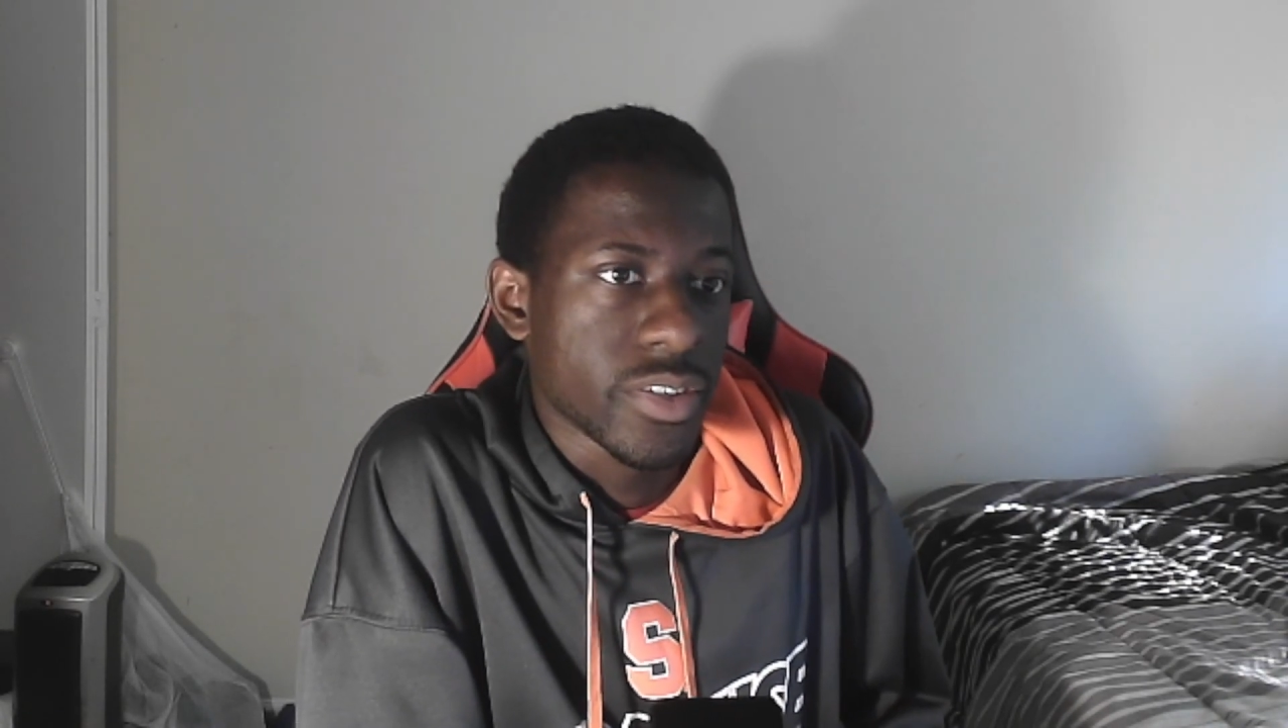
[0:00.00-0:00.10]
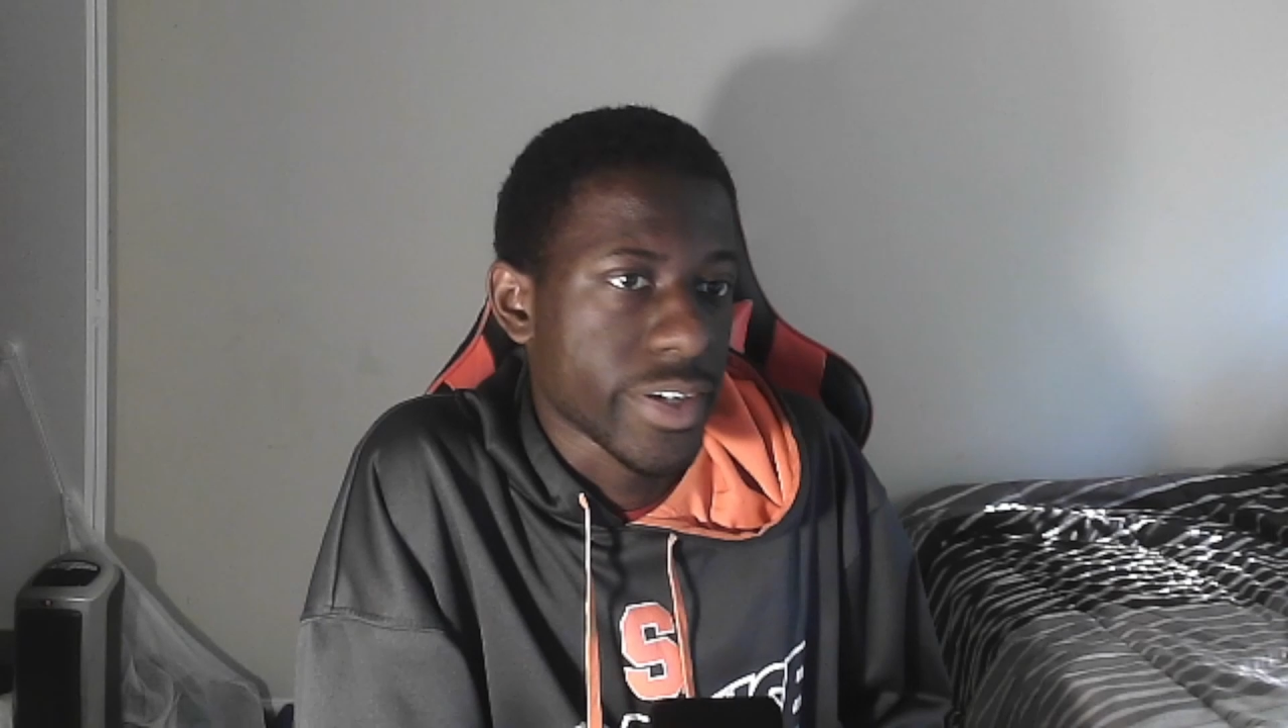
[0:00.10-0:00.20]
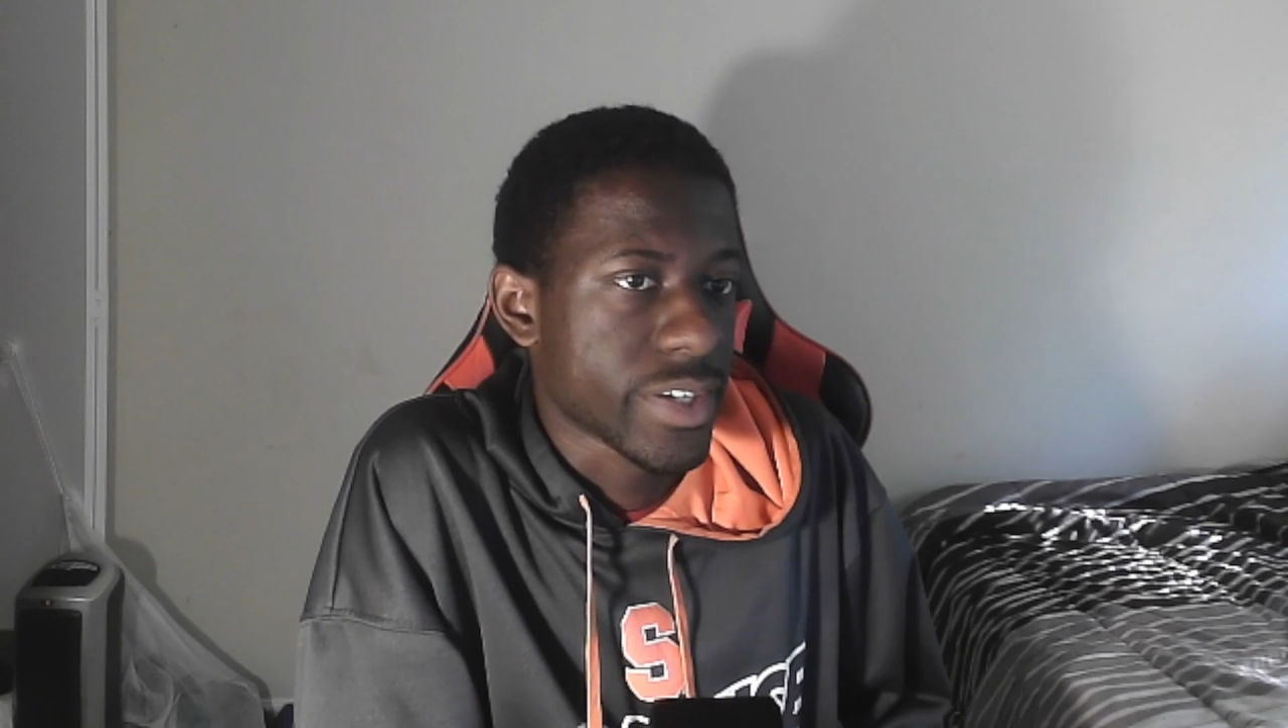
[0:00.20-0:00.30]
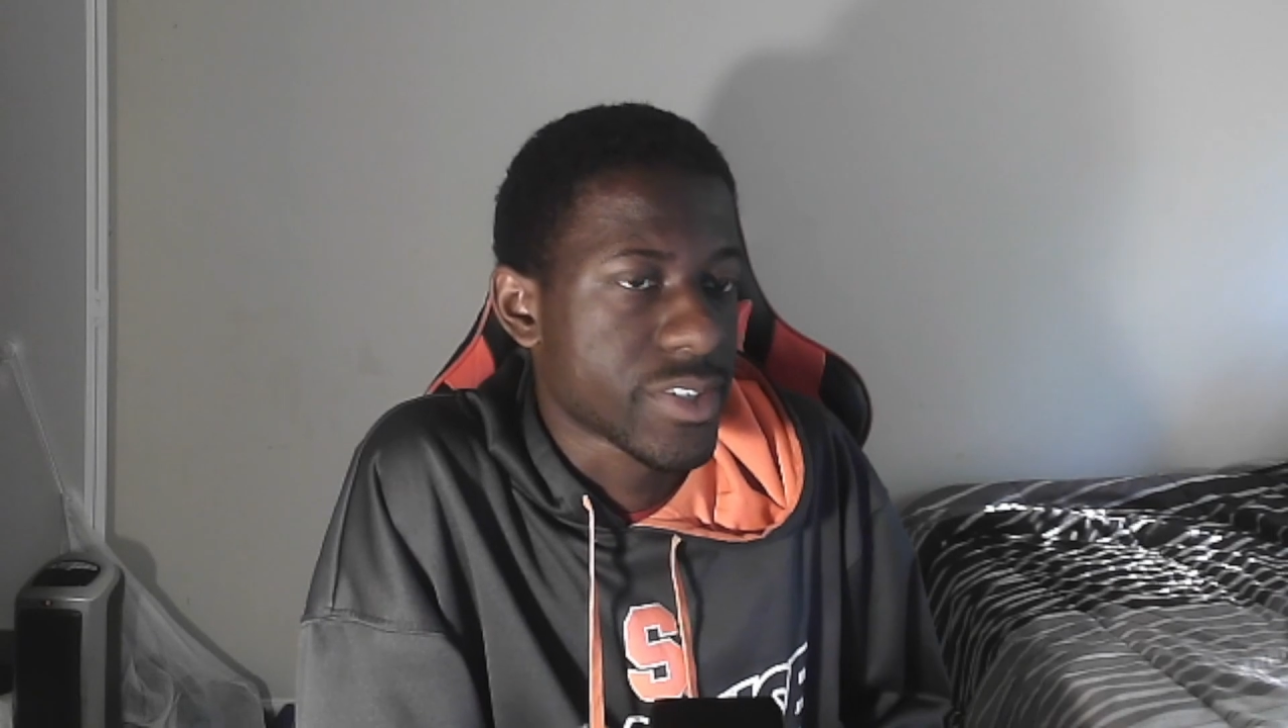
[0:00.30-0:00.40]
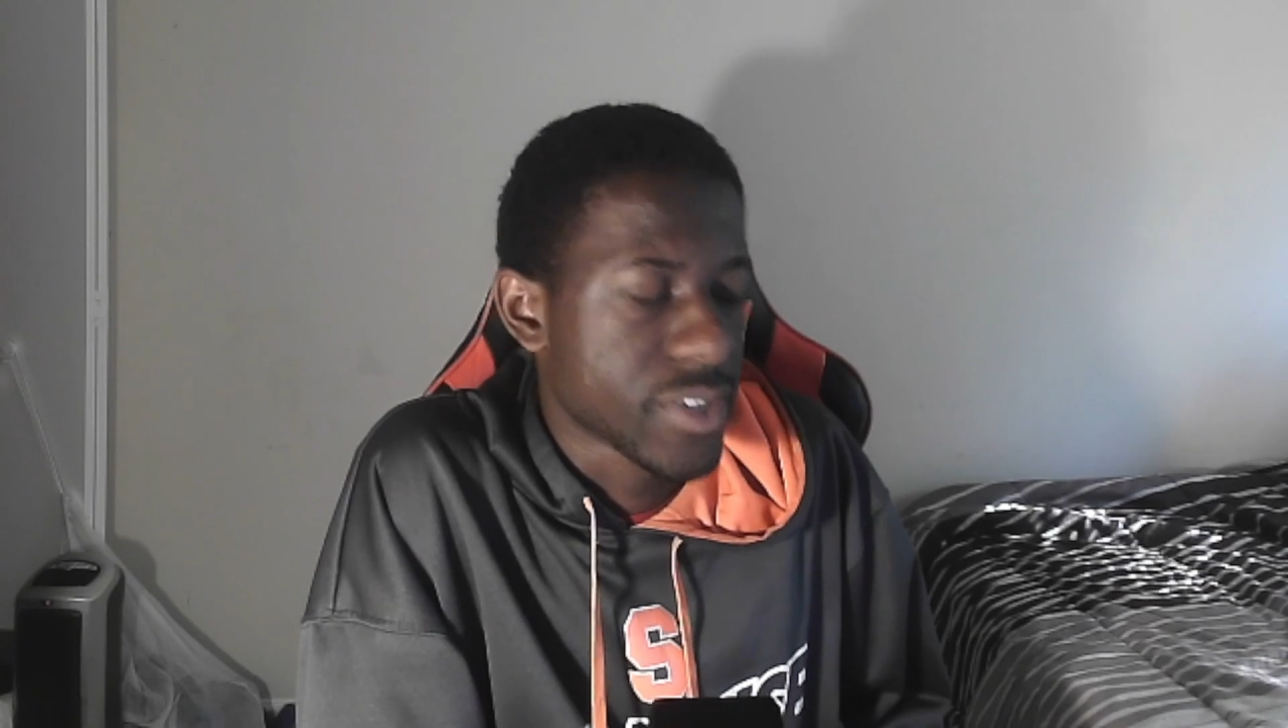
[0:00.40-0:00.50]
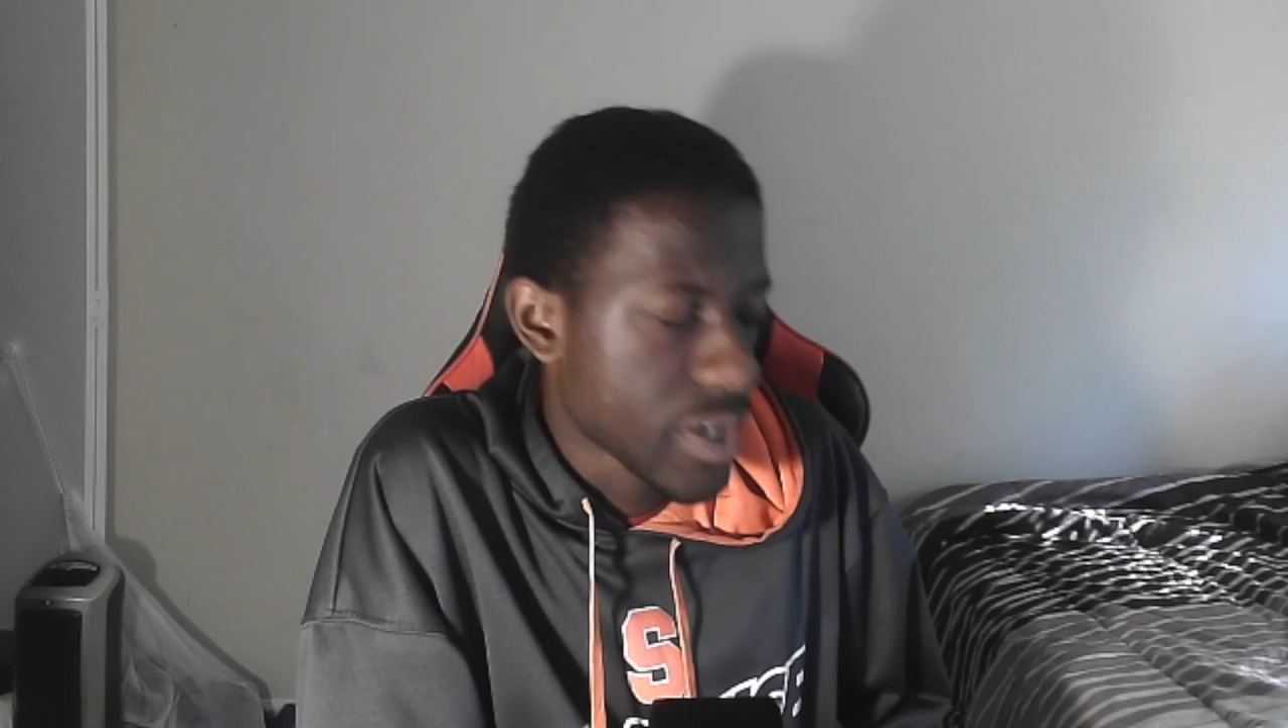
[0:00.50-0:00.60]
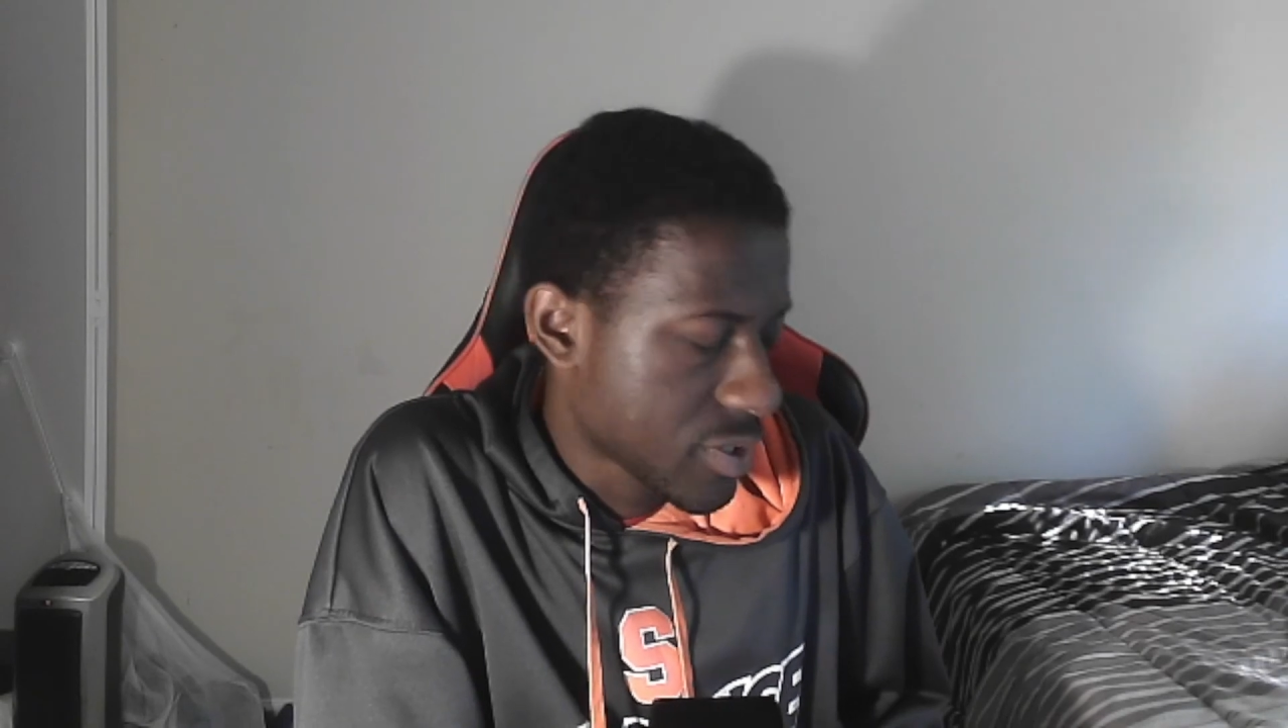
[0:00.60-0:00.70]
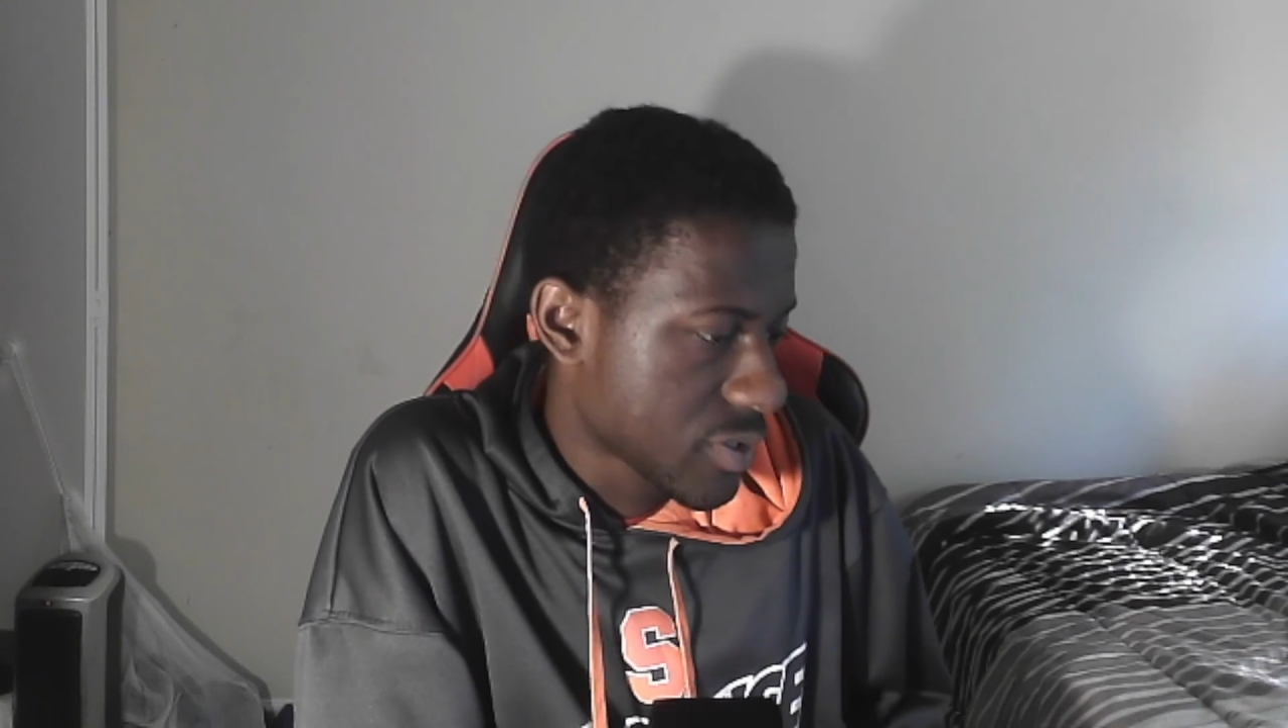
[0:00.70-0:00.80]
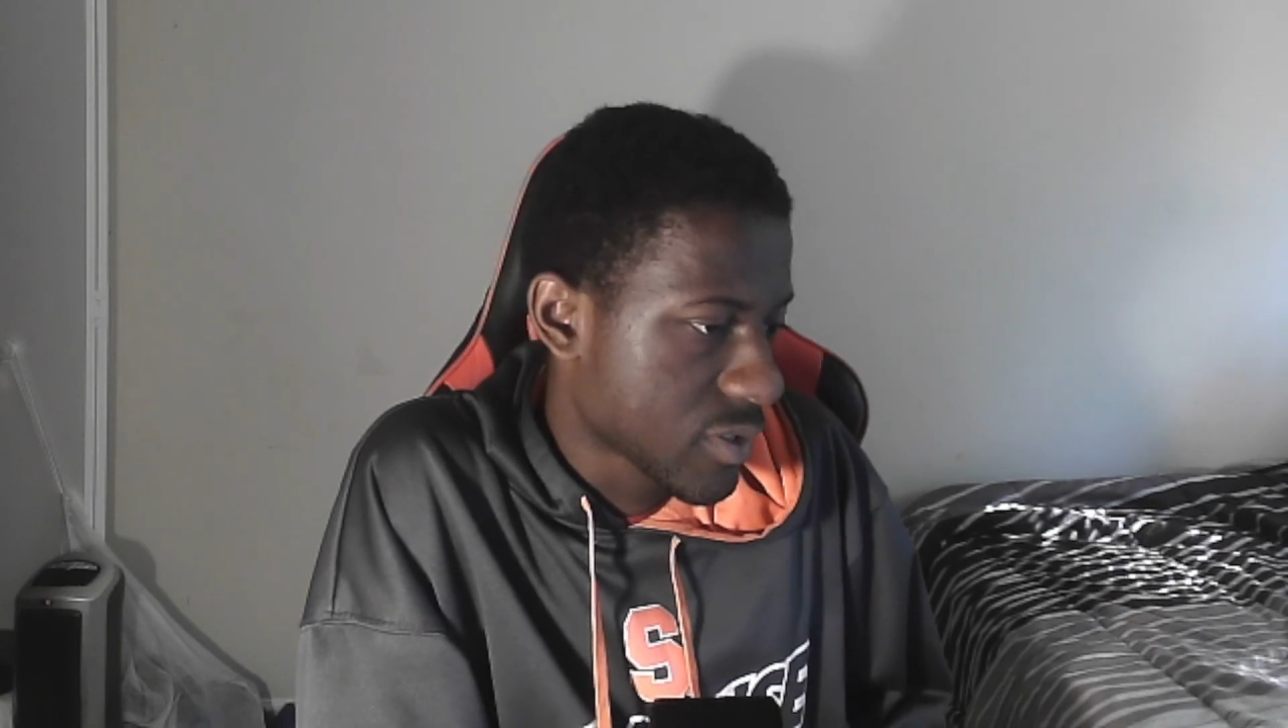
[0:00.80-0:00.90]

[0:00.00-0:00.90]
I got sketches